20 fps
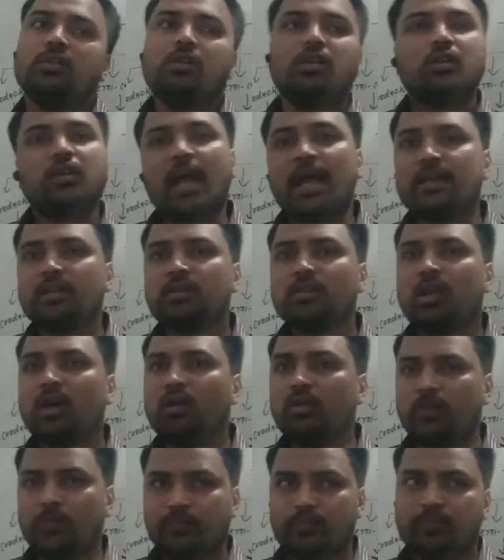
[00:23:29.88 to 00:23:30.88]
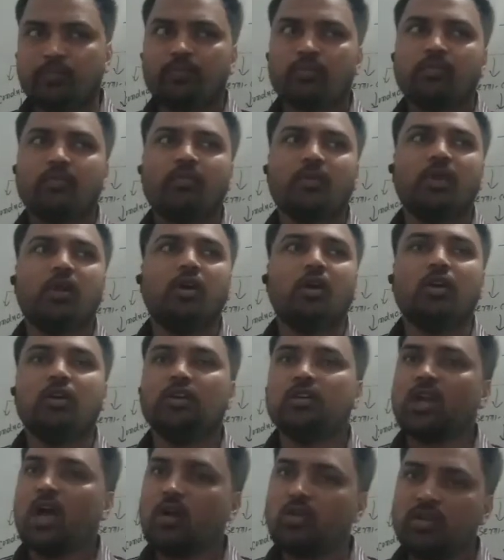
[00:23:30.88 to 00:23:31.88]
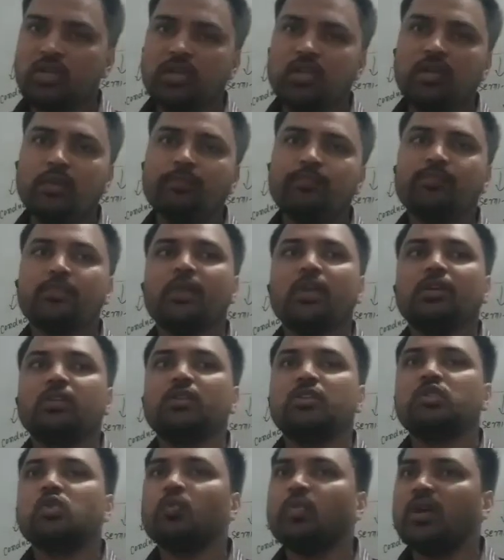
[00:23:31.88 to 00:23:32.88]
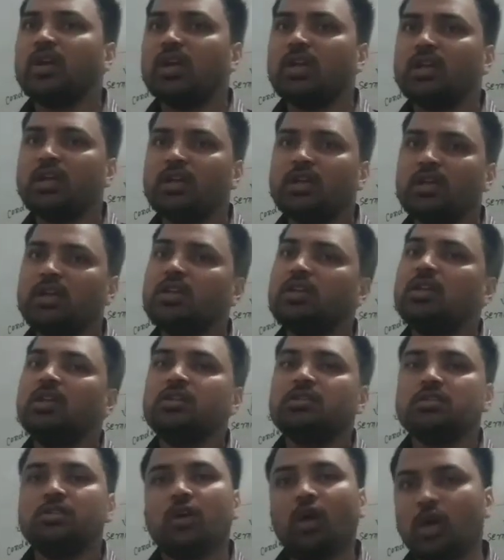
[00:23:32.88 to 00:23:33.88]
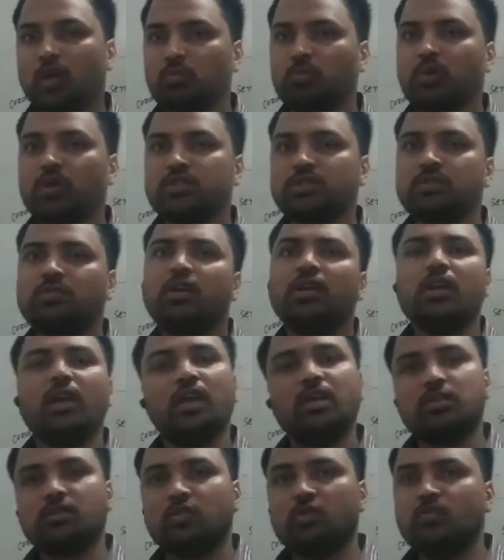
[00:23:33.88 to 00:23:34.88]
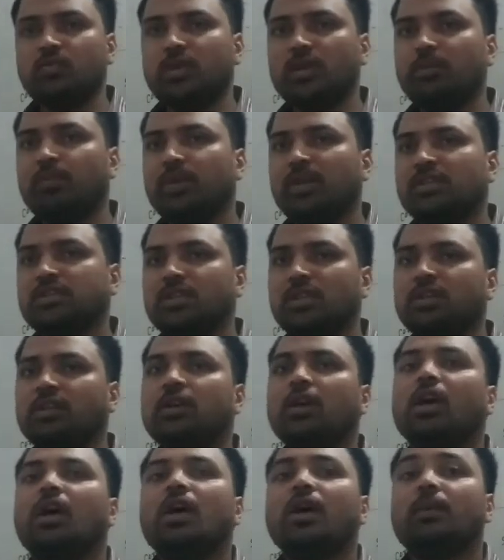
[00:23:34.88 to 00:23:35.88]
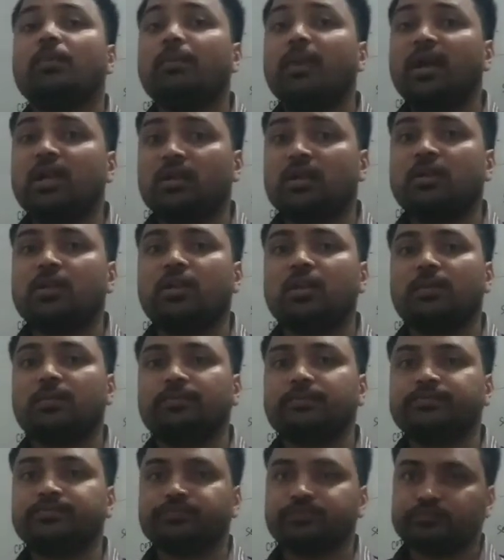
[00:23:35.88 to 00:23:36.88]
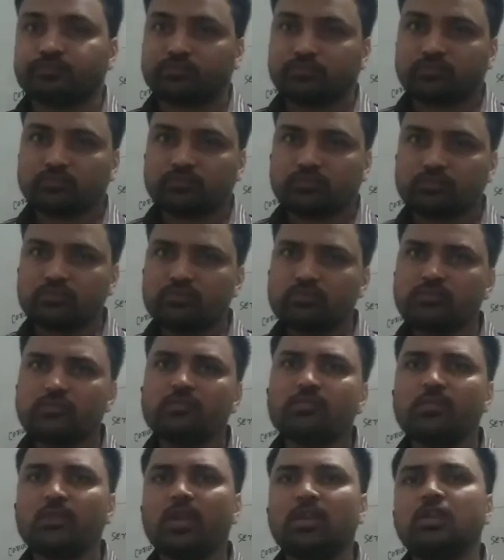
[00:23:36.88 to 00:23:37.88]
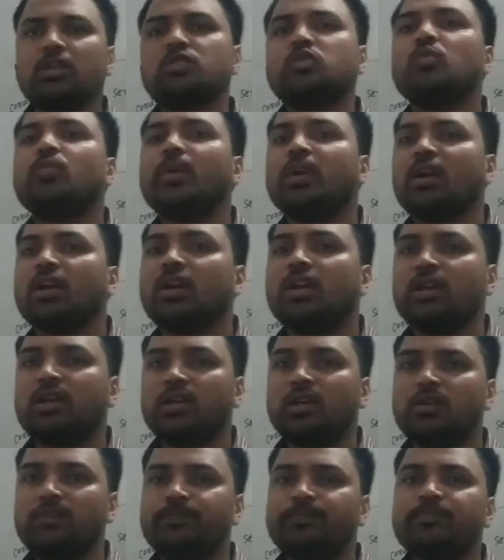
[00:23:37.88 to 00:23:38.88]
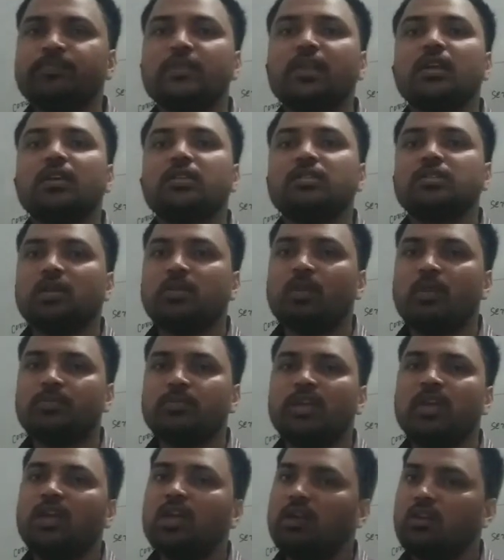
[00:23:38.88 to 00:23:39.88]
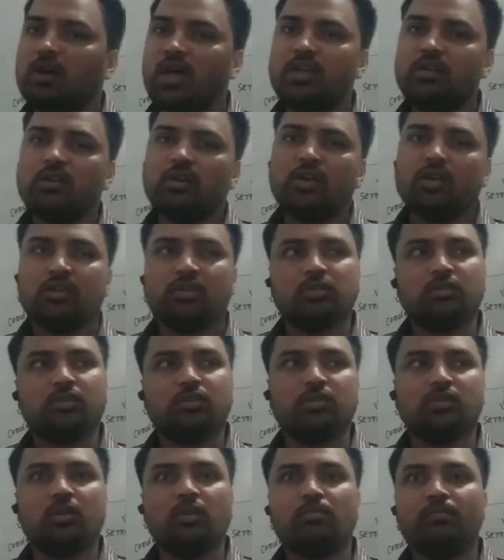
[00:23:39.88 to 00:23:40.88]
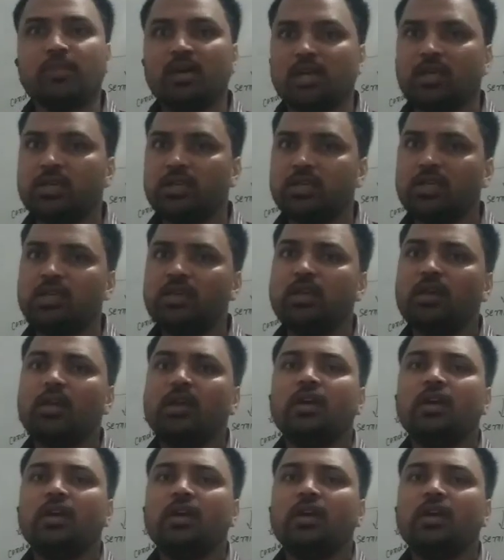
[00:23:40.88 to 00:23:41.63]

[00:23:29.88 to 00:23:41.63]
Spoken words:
right now, or nowadays, the superconductor is not possible at room temperature, but the superconductor, some of the alloy or mercury,